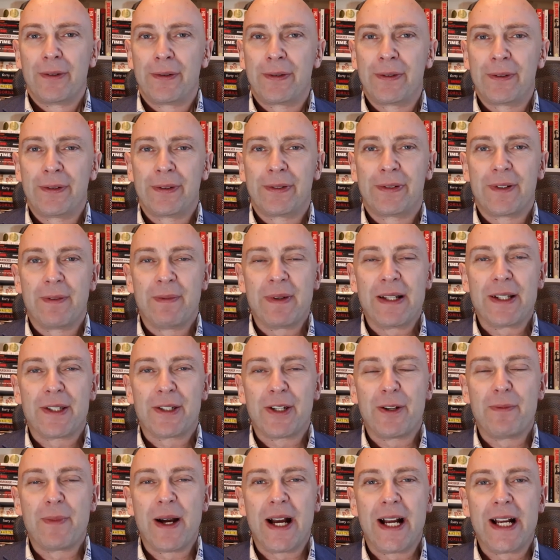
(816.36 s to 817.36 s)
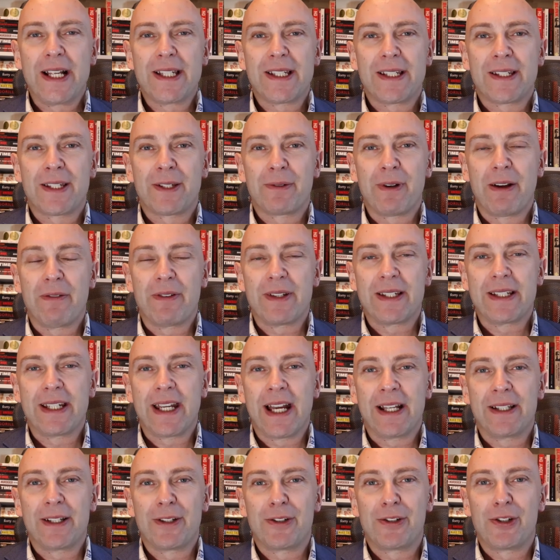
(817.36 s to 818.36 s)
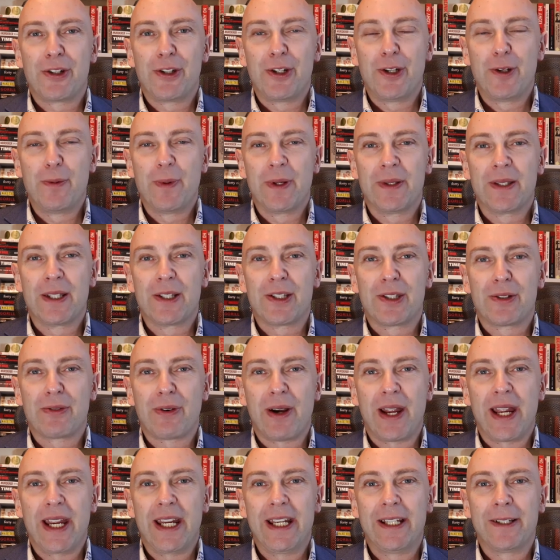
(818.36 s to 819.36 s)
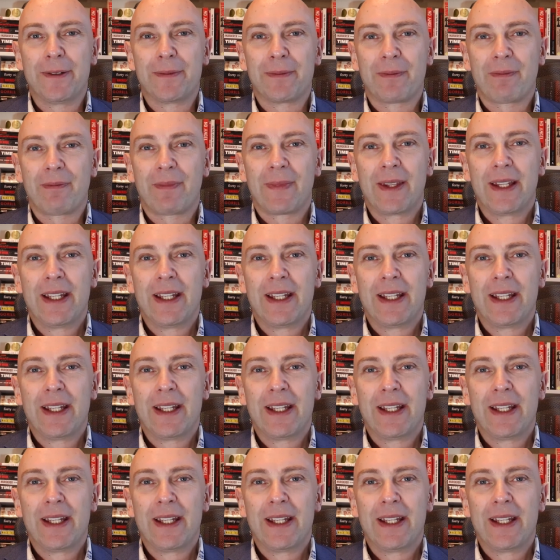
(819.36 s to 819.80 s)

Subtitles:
Whew, I'm in two minds as to whether to get the tube and the train,